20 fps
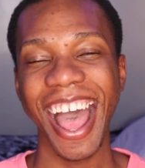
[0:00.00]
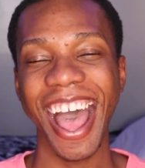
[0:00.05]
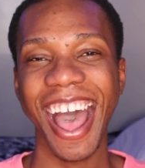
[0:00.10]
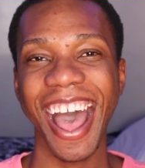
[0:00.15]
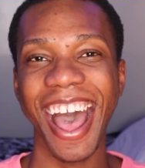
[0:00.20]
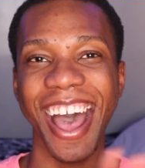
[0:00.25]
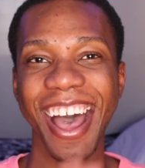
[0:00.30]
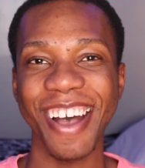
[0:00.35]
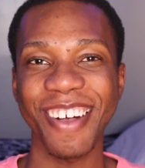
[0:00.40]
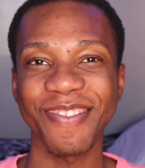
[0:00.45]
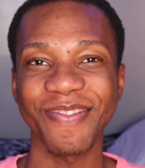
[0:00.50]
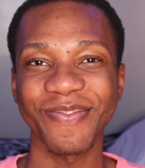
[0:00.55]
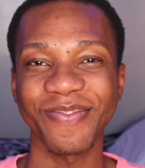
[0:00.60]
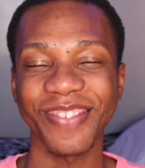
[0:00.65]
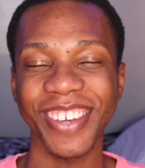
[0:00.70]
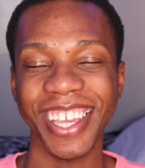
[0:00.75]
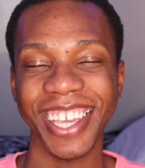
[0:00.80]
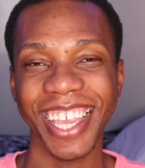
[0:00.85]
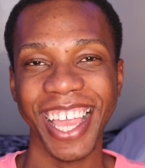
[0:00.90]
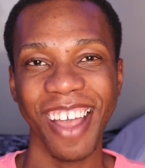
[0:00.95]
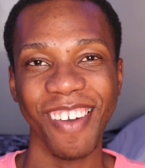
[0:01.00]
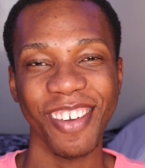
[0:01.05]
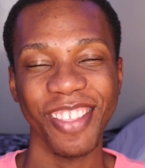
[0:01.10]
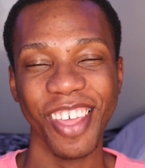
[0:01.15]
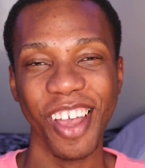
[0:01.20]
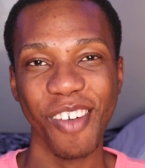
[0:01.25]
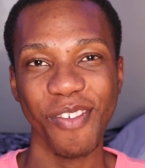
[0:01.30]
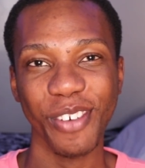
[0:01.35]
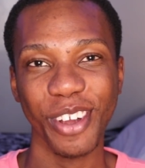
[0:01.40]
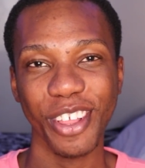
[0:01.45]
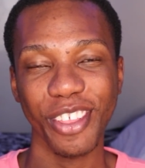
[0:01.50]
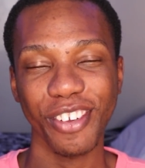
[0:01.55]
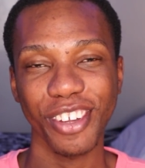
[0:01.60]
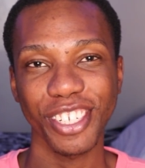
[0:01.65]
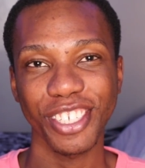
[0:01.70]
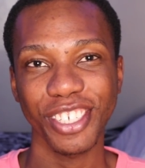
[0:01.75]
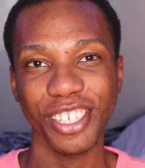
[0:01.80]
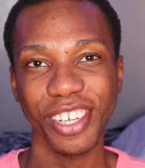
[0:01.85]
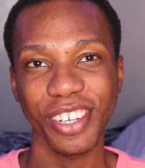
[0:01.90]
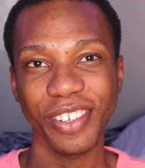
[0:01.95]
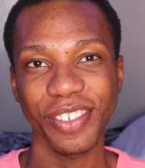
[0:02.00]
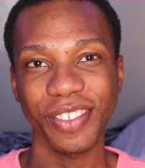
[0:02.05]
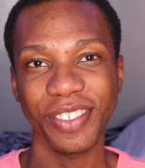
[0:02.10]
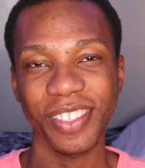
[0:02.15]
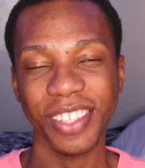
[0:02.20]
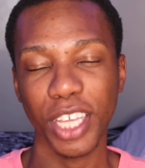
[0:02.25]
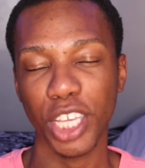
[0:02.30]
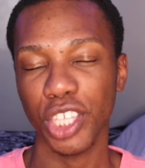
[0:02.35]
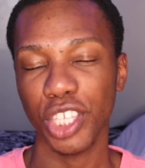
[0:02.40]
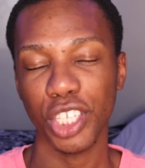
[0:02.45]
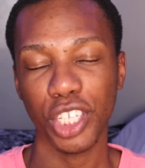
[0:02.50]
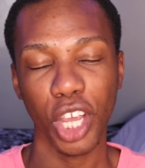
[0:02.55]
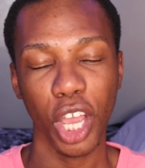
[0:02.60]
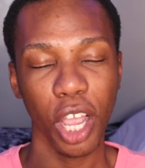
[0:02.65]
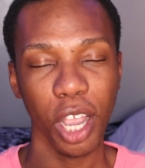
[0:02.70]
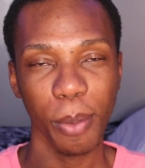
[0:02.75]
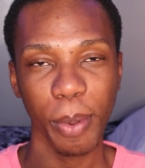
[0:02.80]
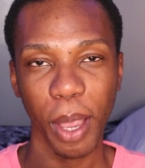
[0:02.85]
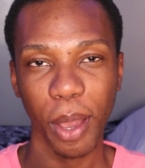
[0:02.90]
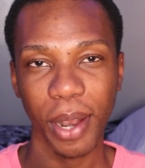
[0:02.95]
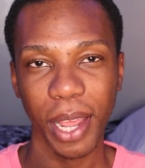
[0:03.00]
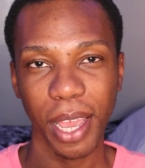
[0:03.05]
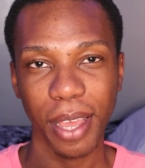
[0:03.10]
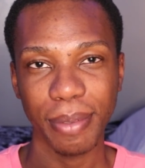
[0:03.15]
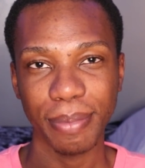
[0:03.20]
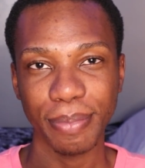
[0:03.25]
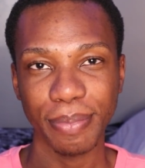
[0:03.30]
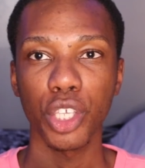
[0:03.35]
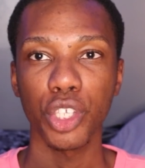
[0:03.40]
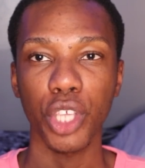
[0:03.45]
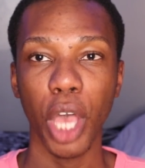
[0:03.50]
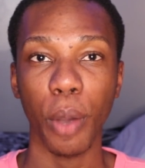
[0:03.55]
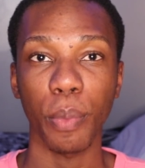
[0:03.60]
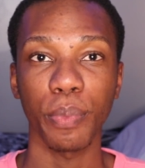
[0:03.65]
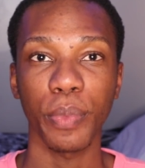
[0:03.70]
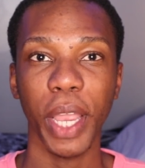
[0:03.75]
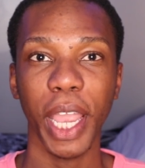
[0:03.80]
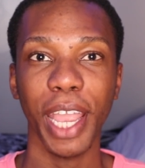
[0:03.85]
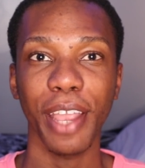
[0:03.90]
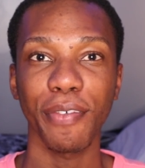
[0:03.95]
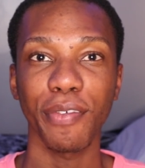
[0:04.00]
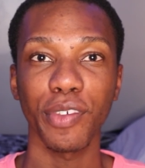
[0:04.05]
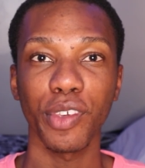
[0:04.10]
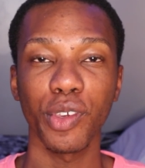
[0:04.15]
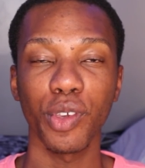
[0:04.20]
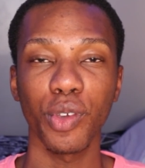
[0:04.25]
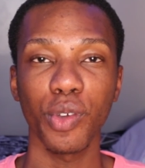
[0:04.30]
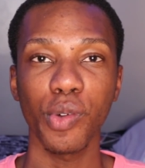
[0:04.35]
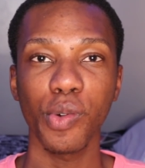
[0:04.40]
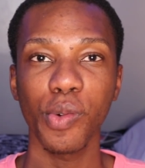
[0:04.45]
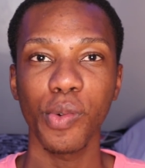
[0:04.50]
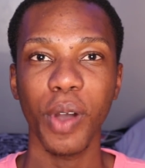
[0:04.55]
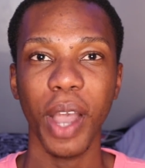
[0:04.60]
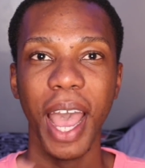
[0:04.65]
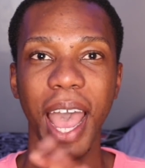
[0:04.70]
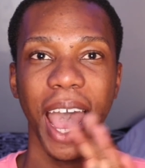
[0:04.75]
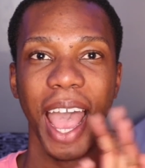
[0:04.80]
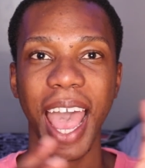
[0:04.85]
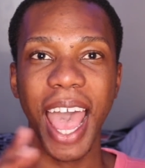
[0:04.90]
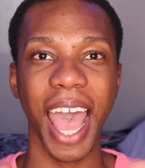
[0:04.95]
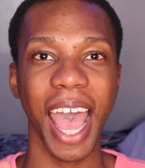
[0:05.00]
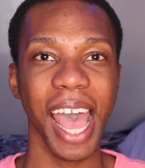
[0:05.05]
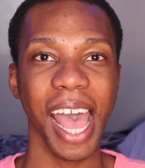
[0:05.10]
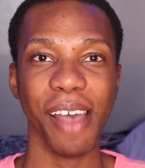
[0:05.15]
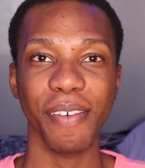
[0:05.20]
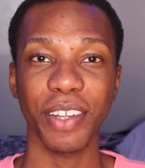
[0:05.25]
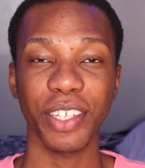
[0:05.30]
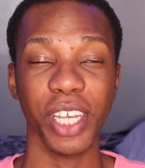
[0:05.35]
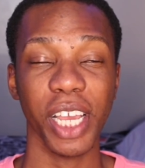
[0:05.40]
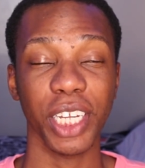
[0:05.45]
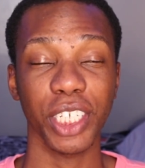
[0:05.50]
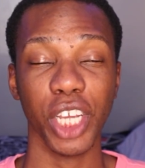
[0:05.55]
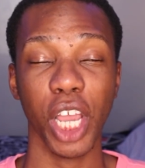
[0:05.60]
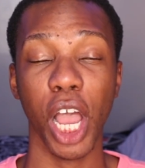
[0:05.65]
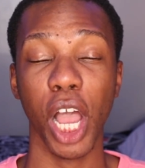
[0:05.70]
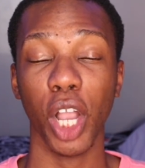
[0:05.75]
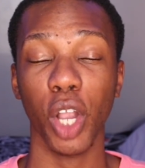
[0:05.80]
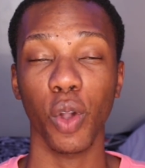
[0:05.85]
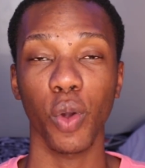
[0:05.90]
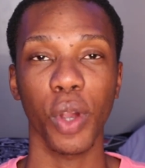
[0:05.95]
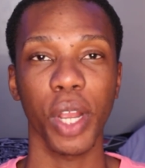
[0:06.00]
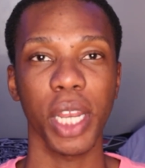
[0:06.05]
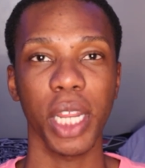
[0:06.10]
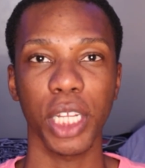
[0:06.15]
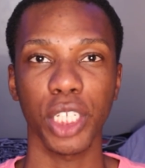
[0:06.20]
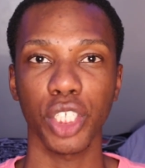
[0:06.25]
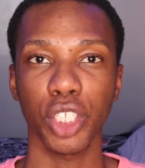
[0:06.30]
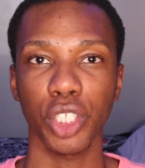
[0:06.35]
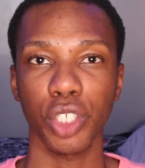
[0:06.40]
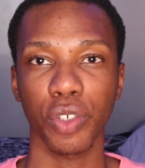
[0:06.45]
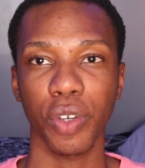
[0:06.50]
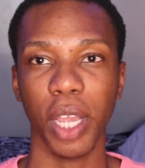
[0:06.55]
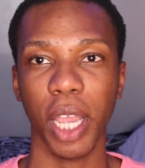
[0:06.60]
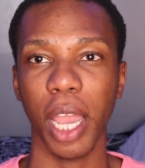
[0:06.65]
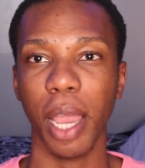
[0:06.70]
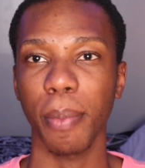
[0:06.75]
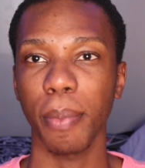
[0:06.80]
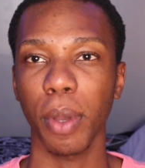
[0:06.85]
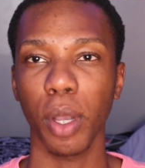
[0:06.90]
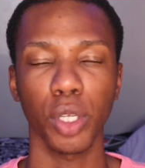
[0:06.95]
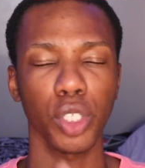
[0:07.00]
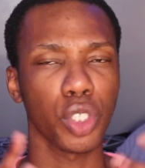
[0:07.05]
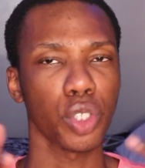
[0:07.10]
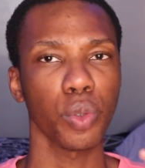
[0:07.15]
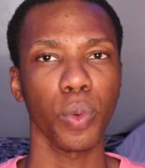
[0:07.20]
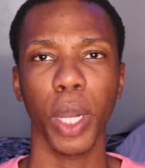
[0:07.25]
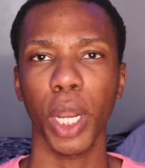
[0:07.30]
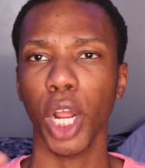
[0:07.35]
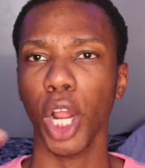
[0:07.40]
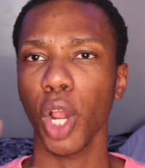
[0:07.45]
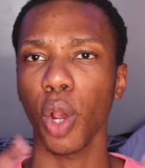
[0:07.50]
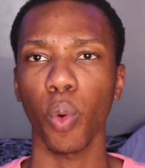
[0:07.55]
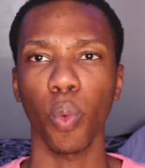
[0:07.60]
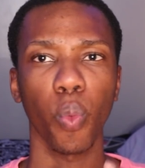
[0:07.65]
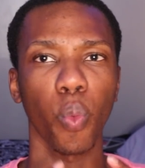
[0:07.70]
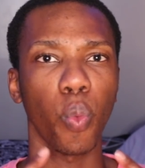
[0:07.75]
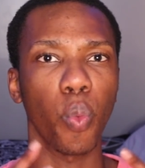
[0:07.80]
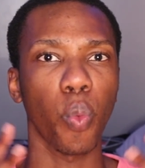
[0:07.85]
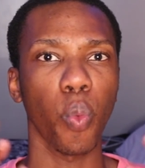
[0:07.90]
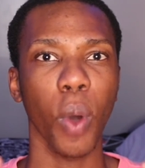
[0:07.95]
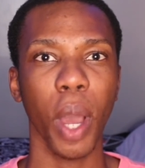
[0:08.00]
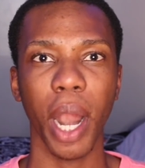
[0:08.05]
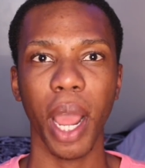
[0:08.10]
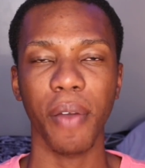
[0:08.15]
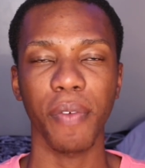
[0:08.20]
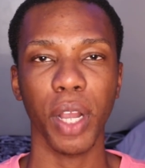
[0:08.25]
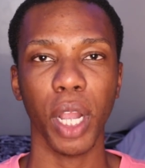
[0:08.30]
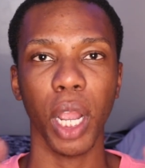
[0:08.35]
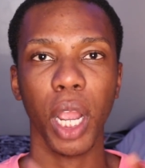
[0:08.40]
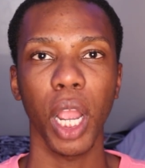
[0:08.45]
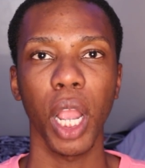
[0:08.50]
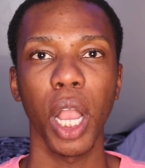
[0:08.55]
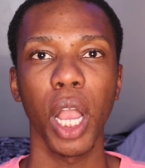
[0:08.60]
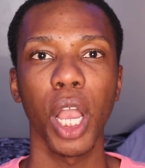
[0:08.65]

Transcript: But yeah, without further ado, let's talk about it. So if you have a TikTok or an Instagram, Twitter, whatever,